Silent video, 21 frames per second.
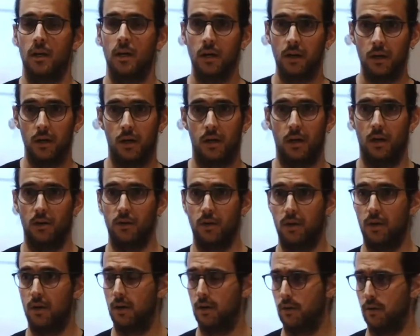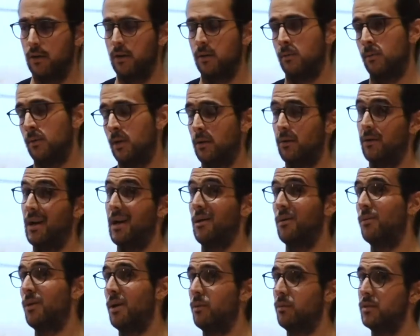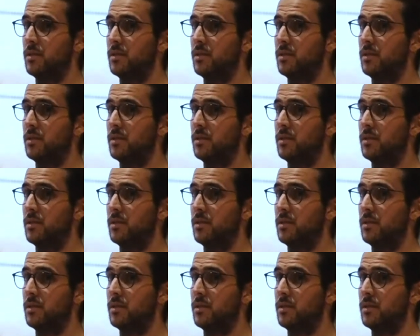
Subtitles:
good or kind of like what would